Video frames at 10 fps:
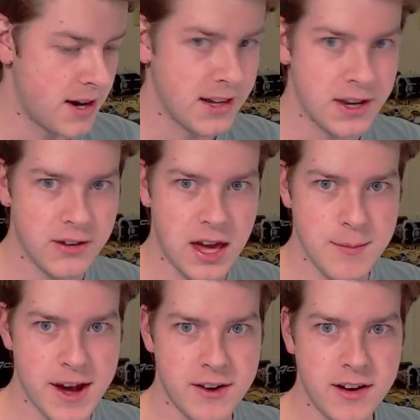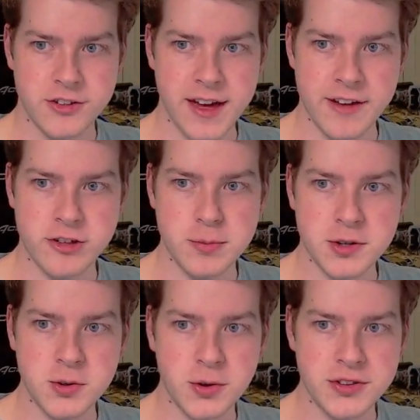Go came out. So yeah, super
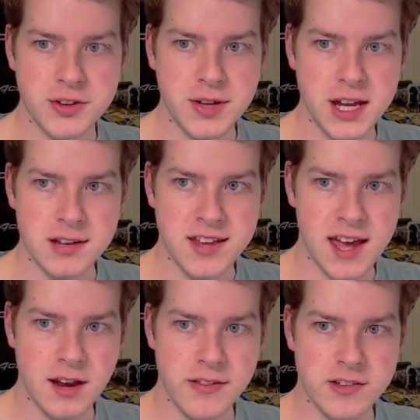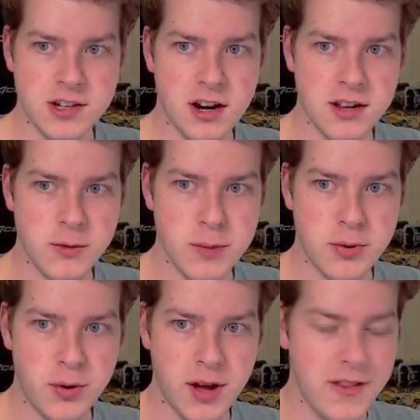cool to get a 10 on this card that we
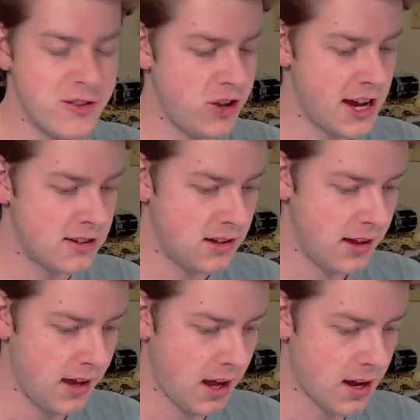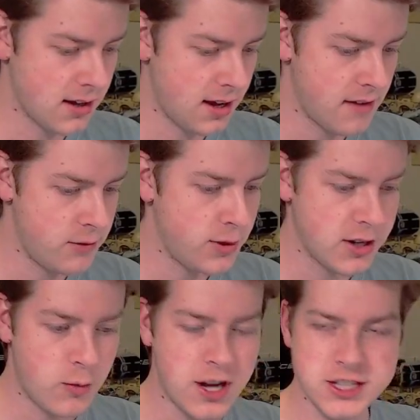pulled on the channel. And if you want
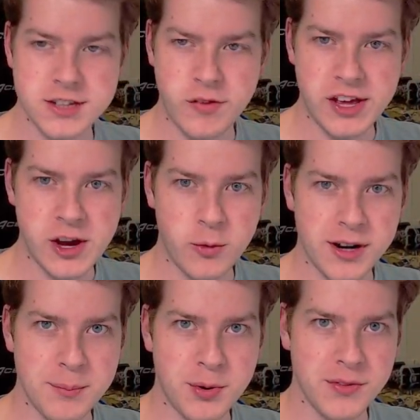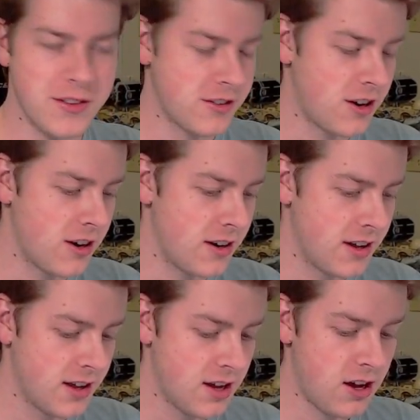to go watch the video where I pulled this card,
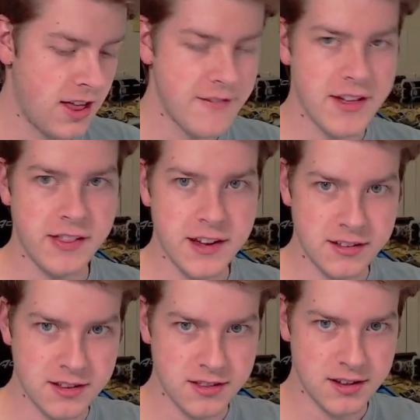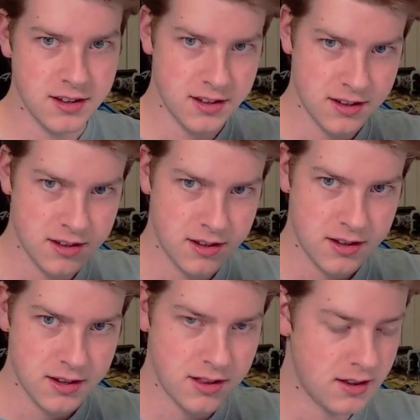I'll have that linked in the
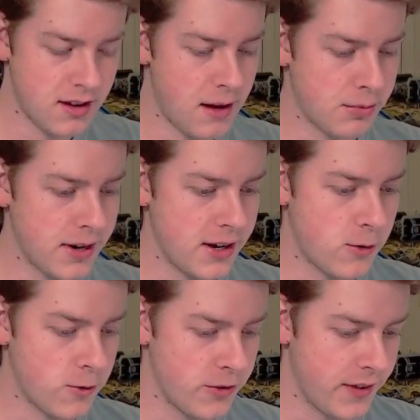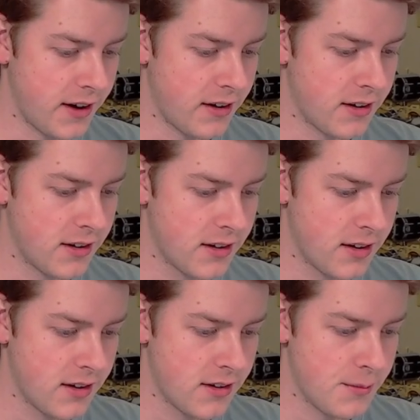top right corner there.
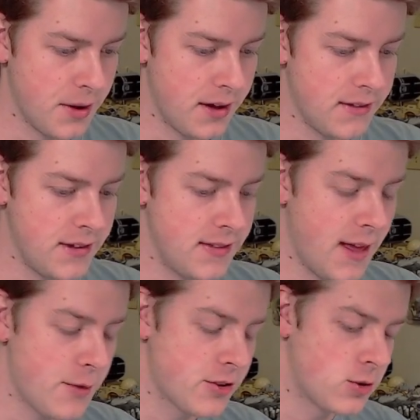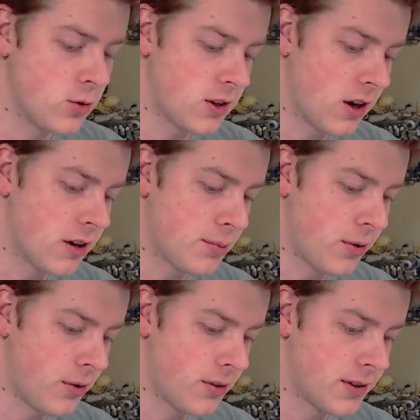But that was a cool card to
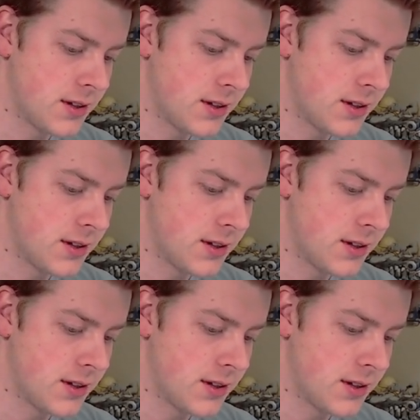pull.